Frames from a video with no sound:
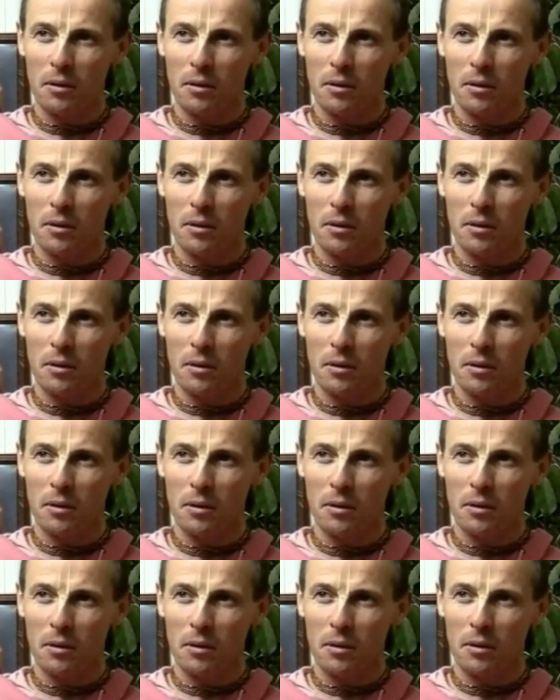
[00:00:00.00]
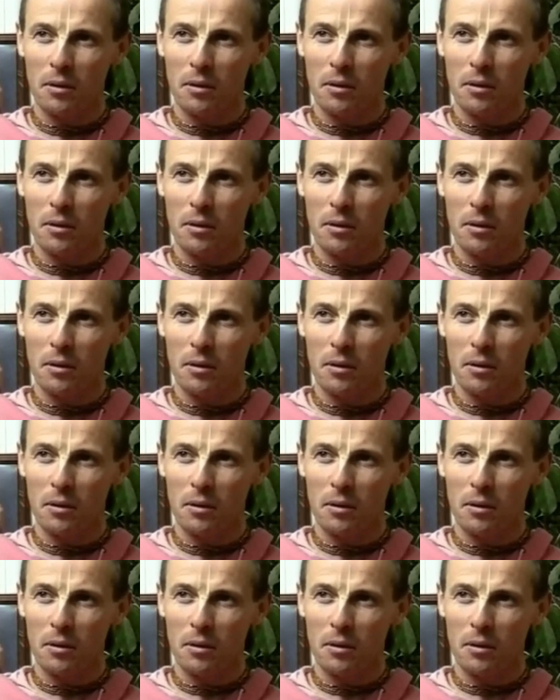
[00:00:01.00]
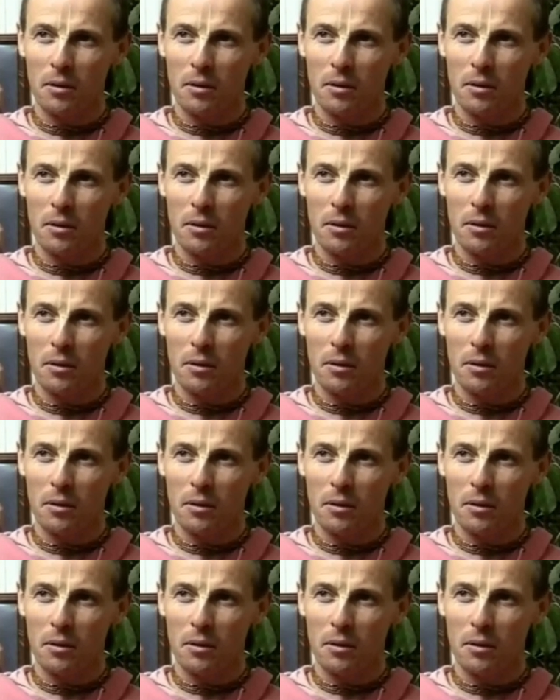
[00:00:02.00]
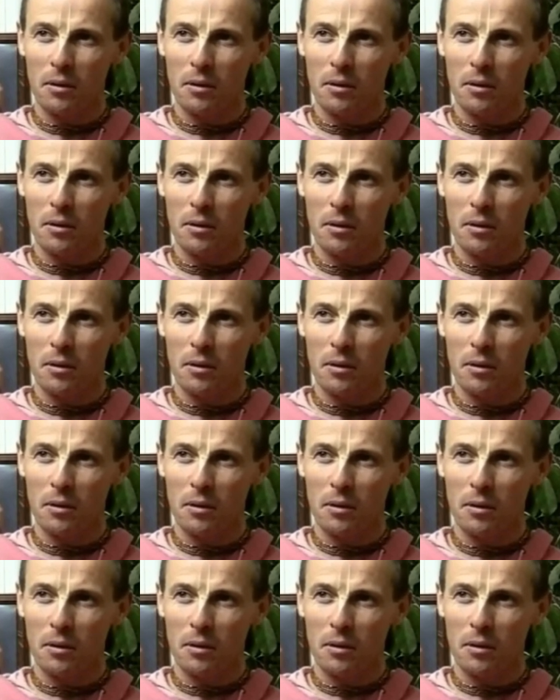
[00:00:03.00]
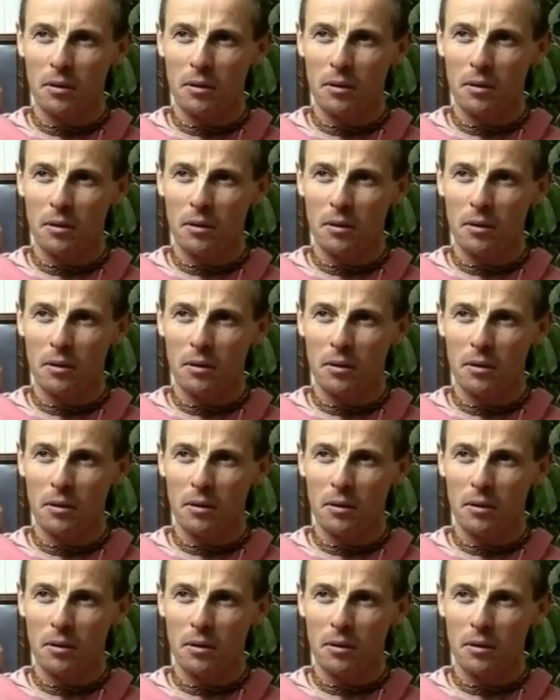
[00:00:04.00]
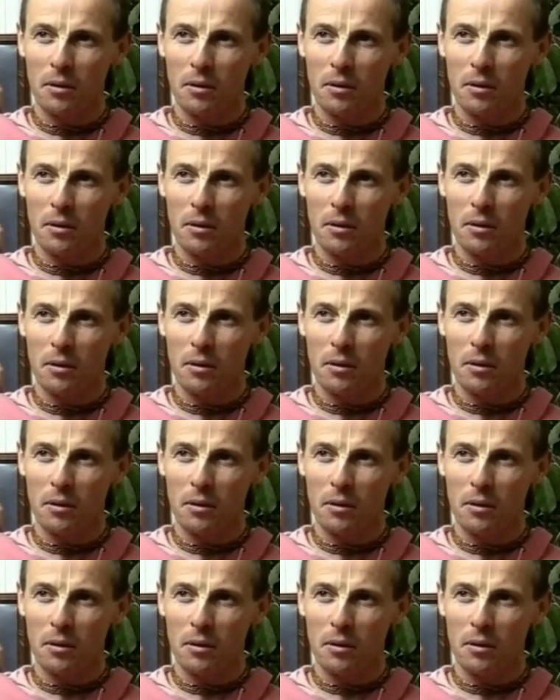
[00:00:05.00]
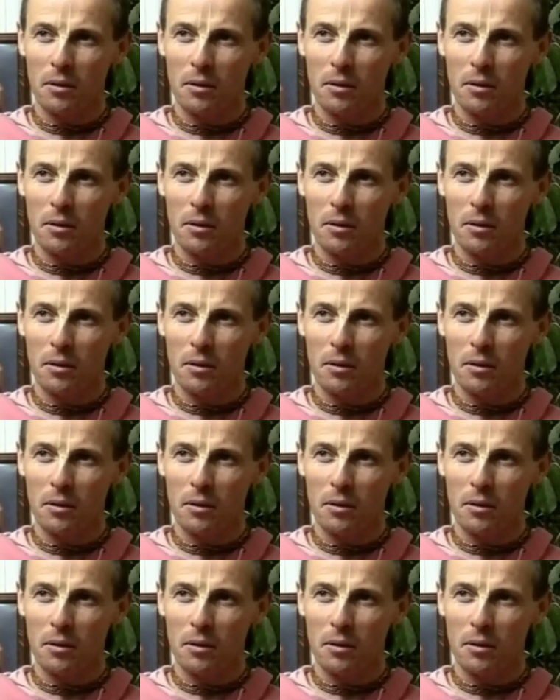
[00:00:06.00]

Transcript: No one is speaking in this clip.